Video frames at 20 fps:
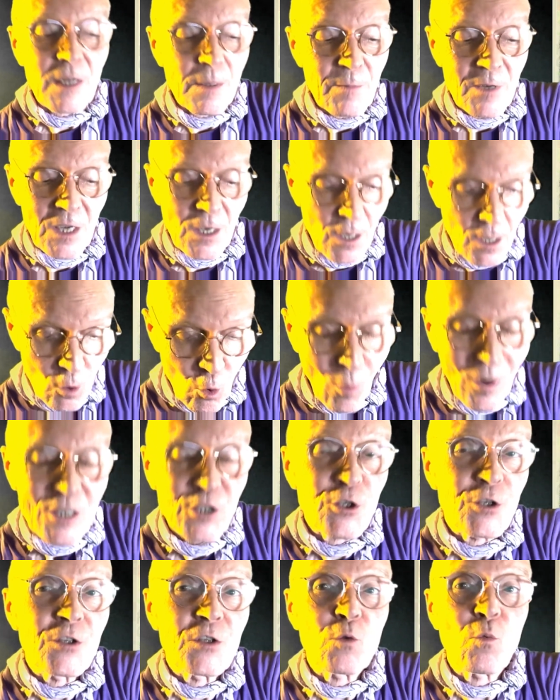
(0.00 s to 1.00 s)
I mean, he
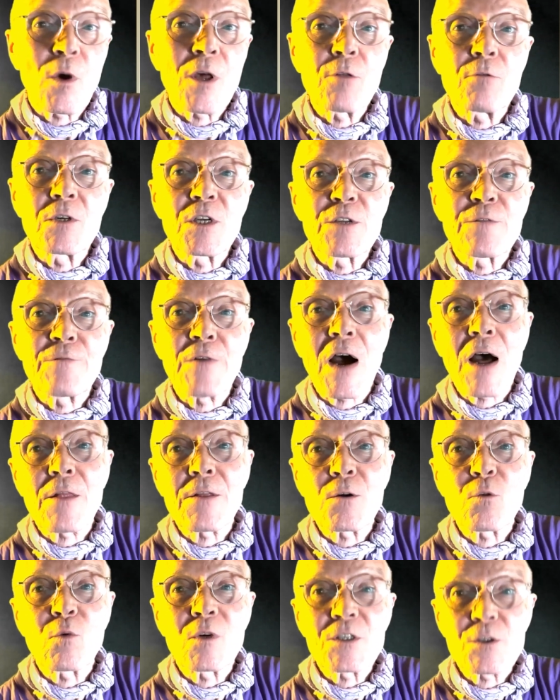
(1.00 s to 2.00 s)
questions whether his
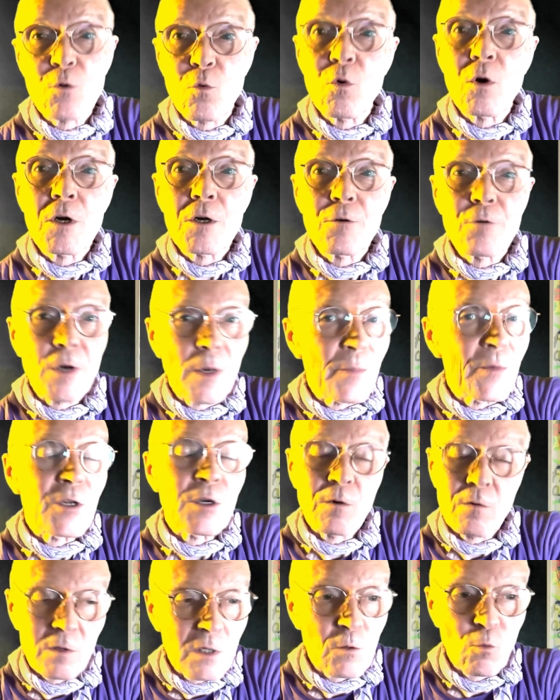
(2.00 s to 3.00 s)
father was a war
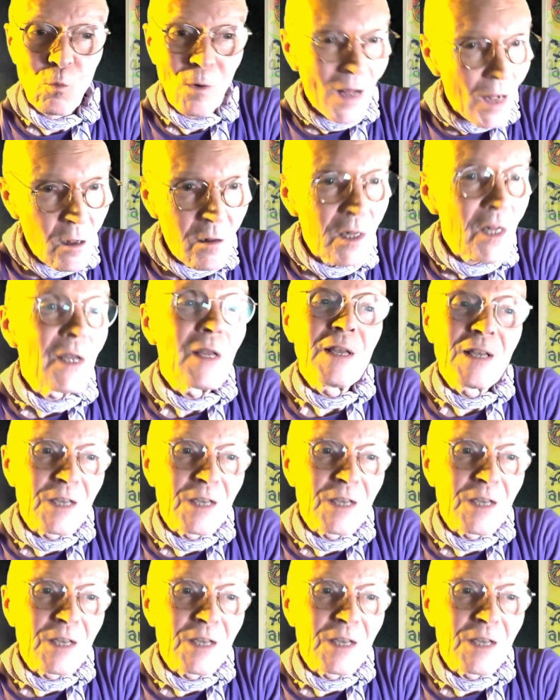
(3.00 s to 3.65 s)
criminal, and well,